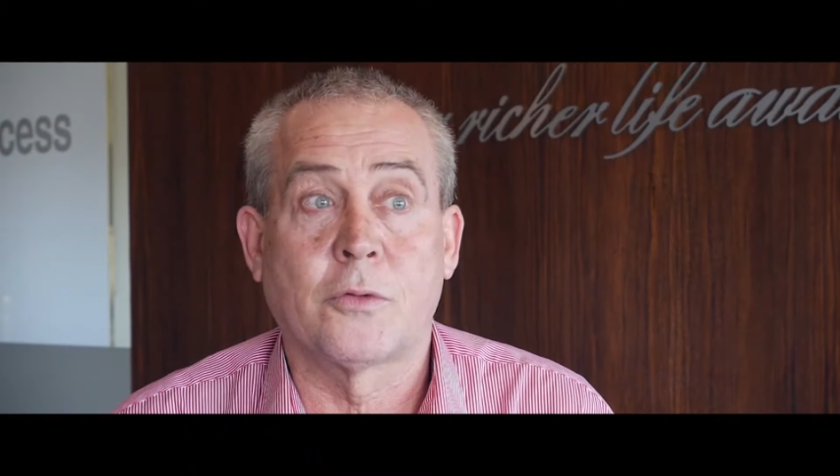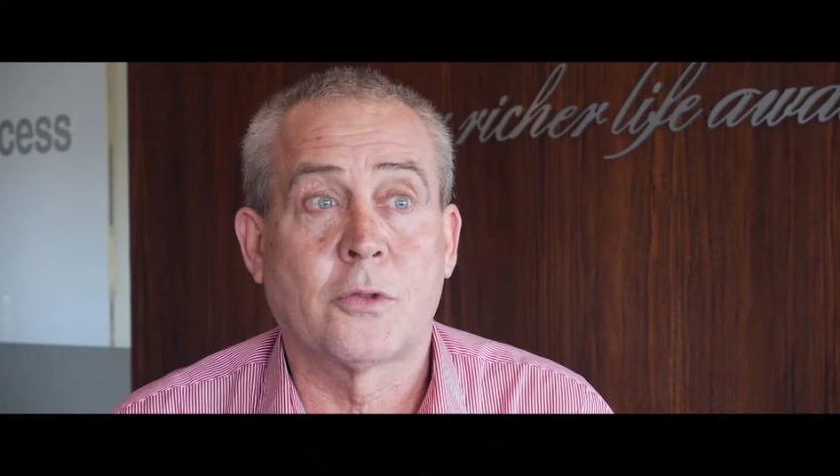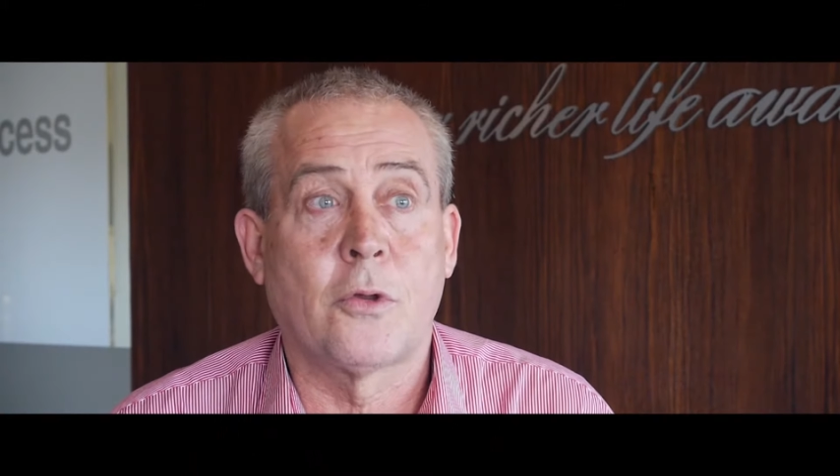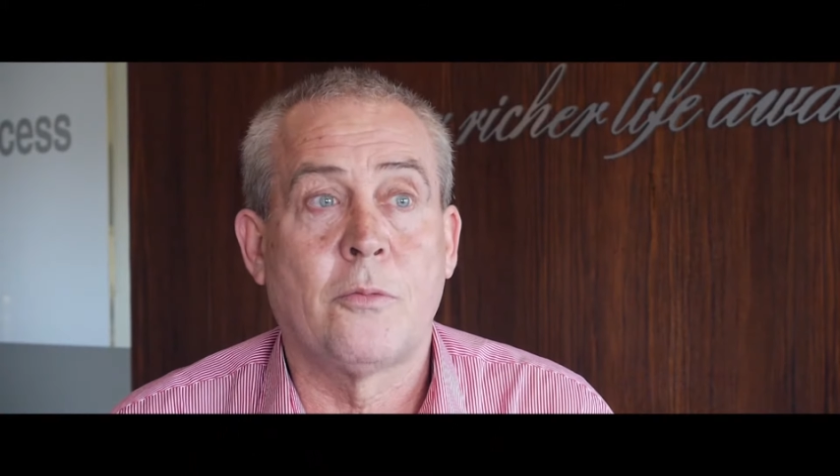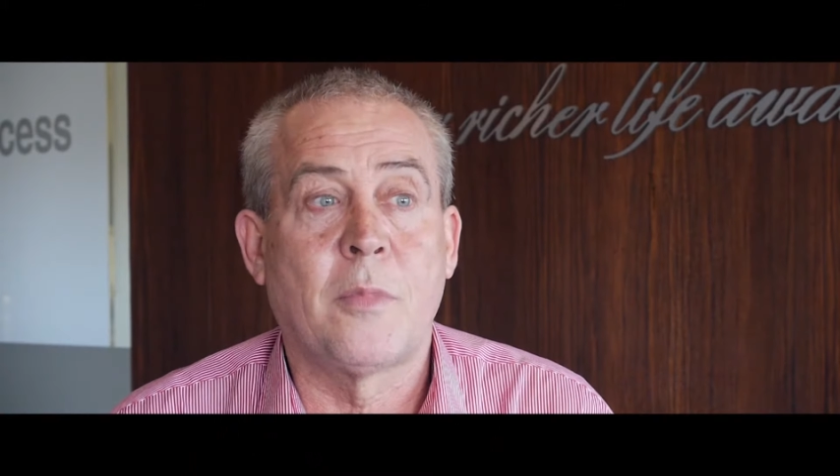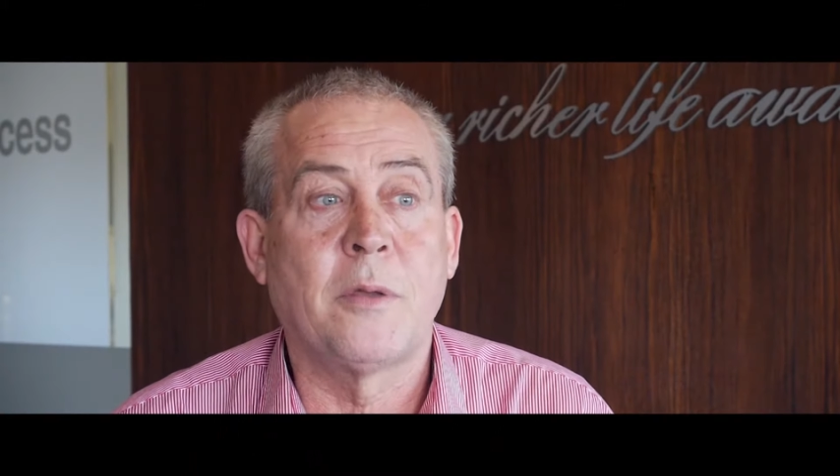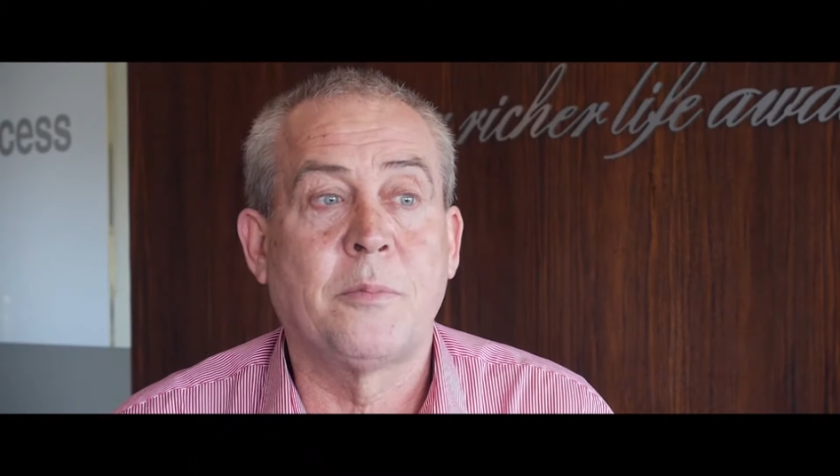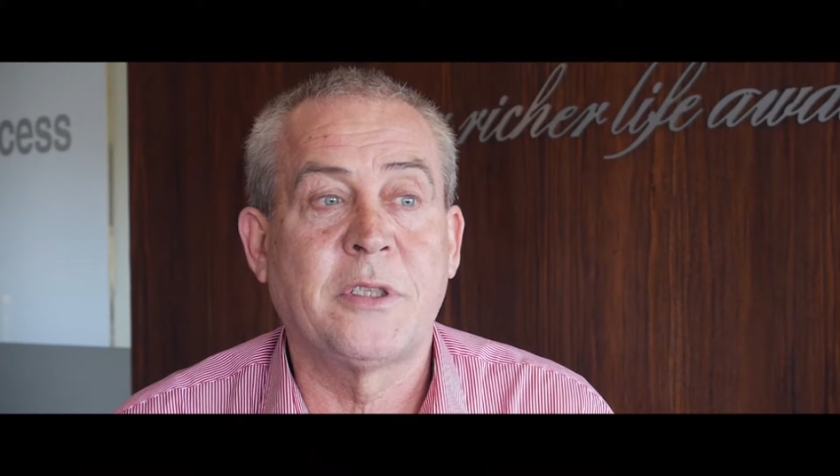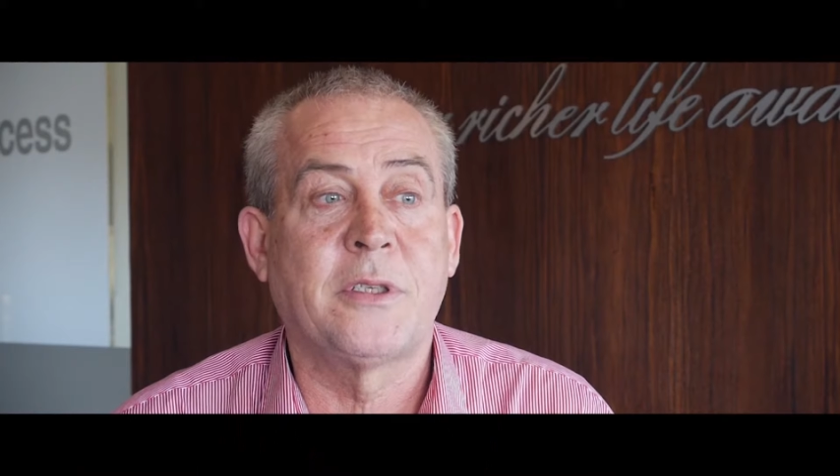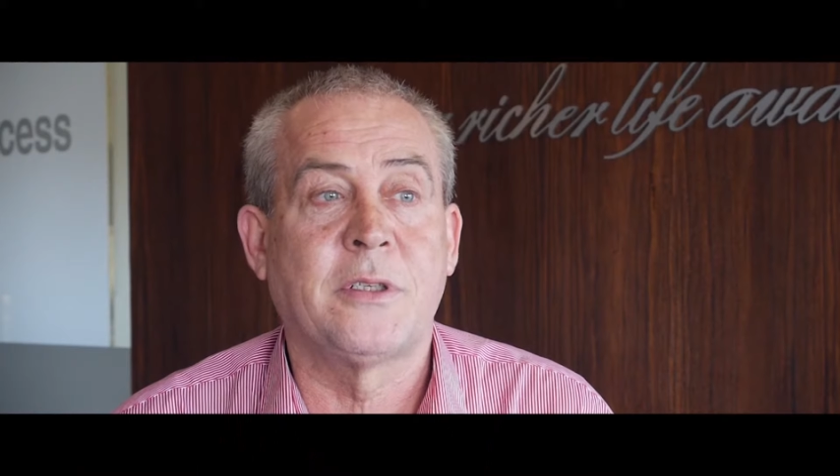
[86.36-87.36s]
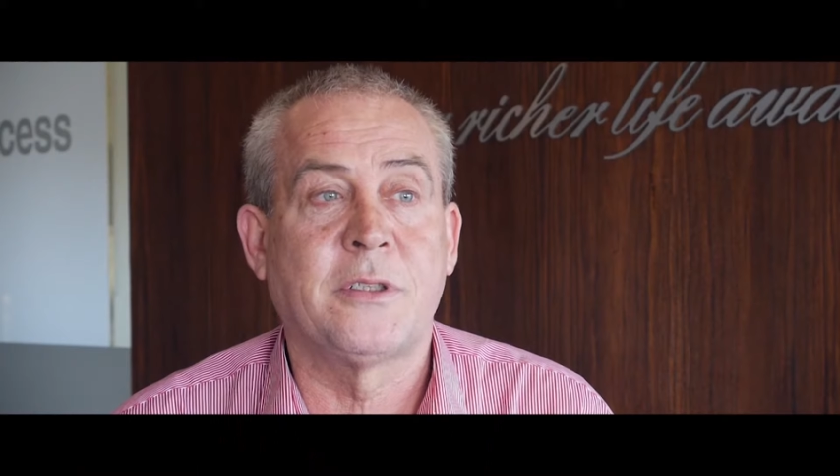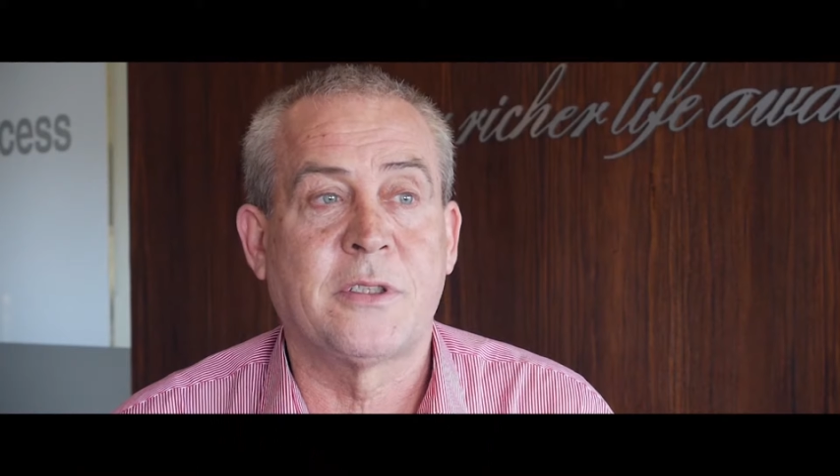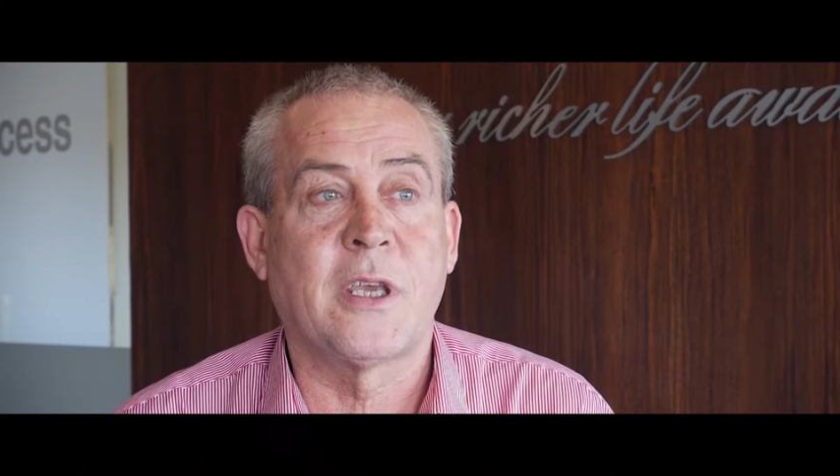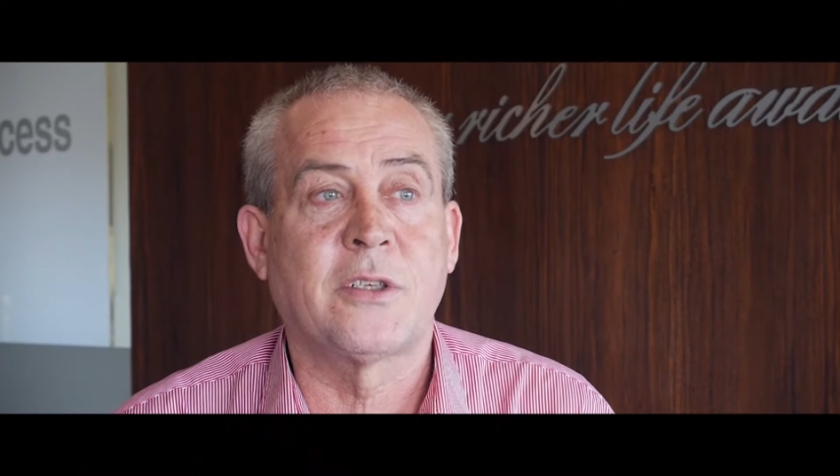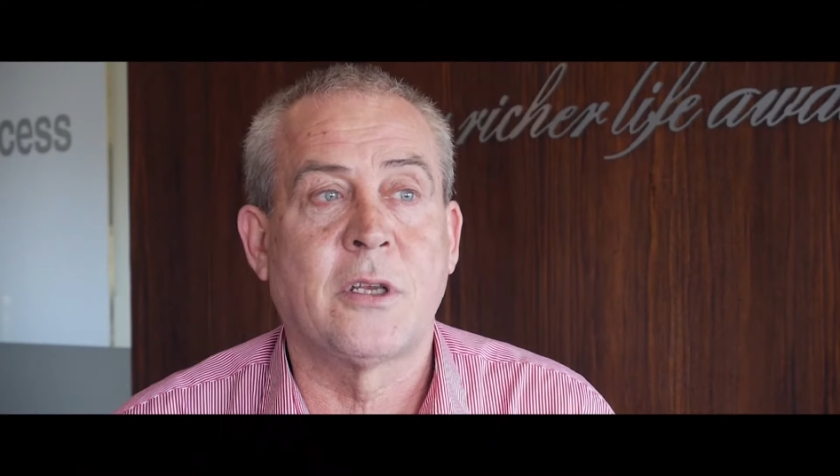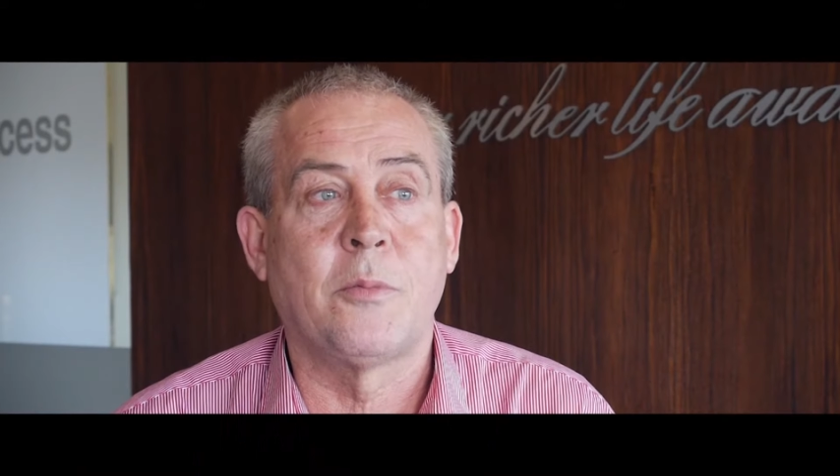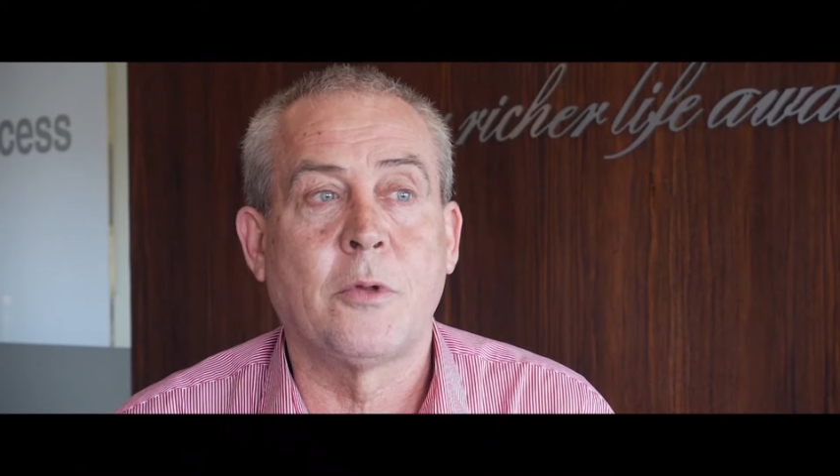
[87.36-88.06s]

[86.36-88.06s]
So my business is actually